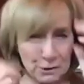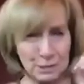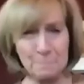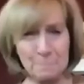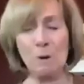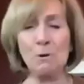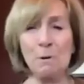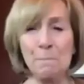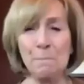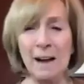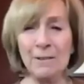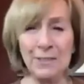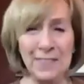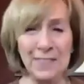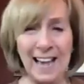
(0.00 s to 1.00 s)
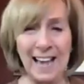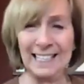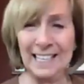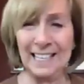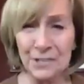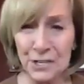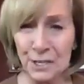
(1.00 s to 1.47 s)
you spoke about
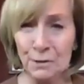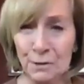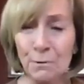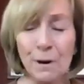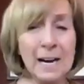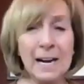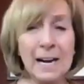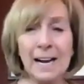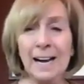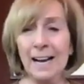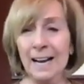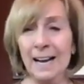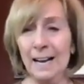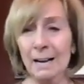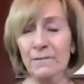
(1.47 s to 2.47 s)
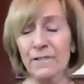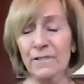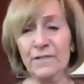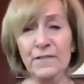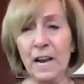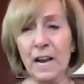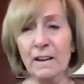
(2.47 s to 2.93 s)
that issue
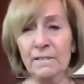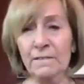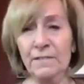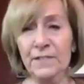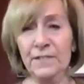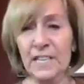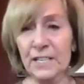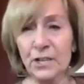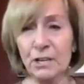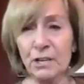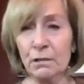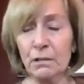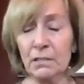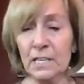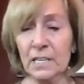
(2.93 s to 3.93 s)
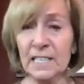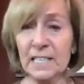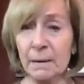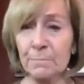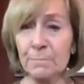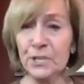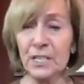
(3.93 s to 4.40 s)
of digital
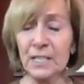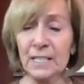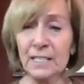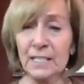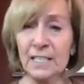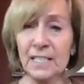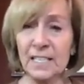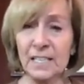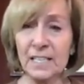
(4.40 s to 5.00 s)
deception and